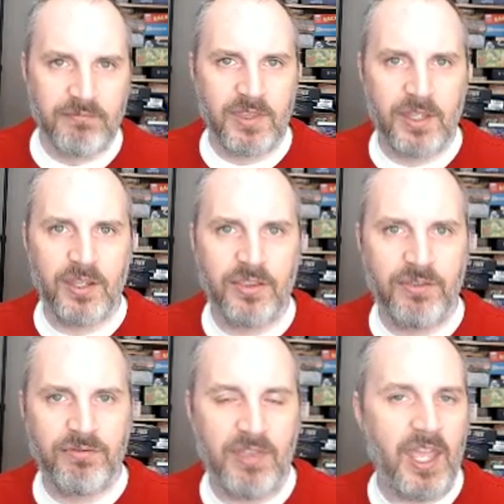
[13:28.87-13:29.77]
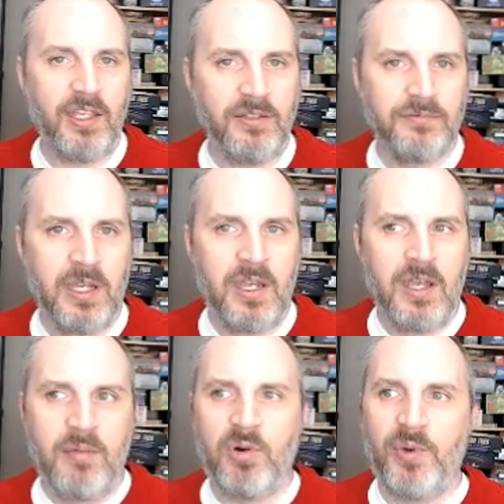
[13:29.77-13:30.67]
the Thing,
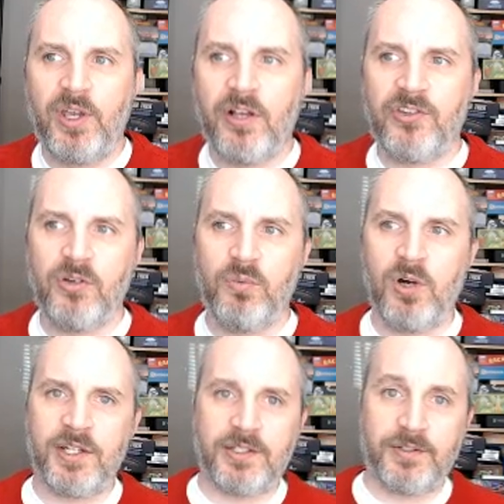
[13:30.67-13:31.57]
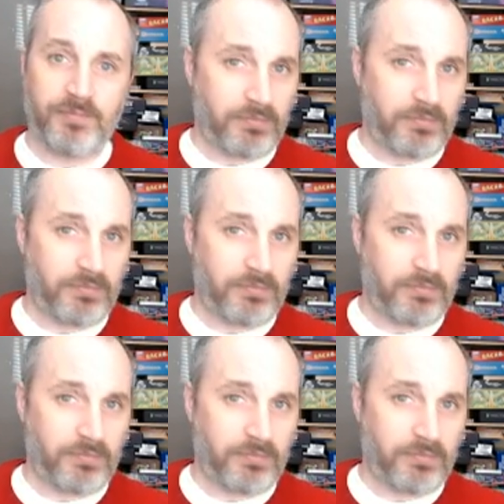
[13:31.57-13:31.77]
but we also want